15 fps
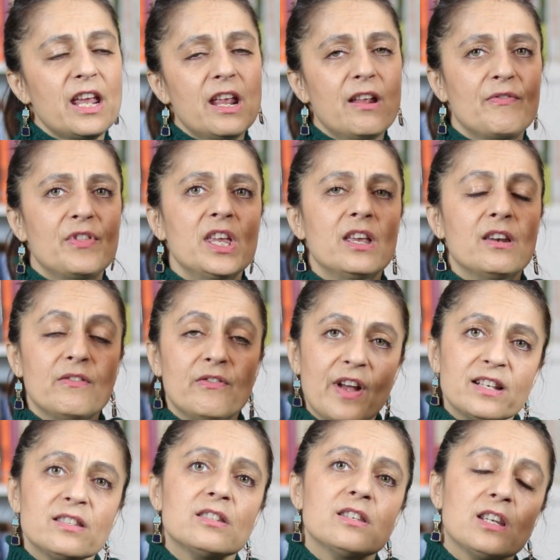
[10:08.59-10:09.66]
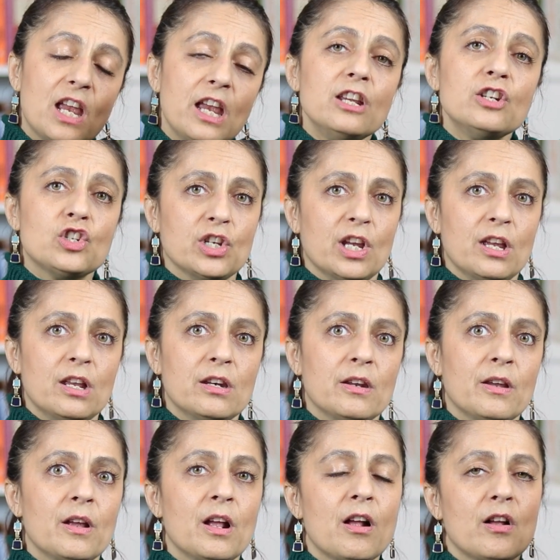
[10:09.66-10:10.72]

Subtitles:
if the investigation